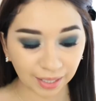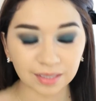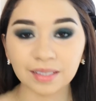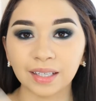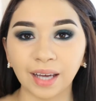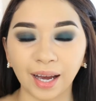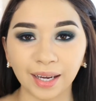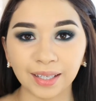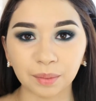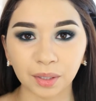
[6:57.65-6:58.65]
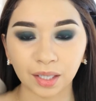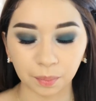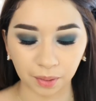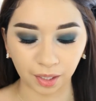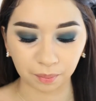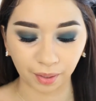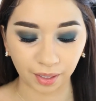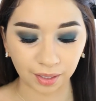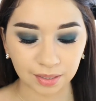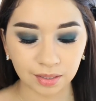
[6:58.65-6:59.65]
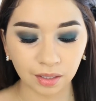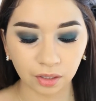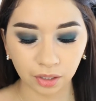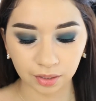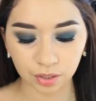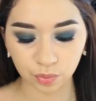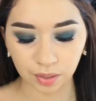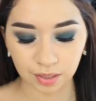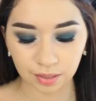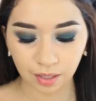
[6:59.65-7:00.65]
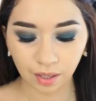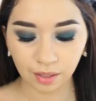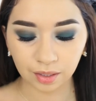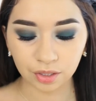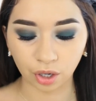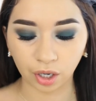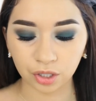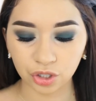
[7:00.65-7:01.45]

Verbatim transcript: Next, I am gonna apply my concealer, and this one is the Tarte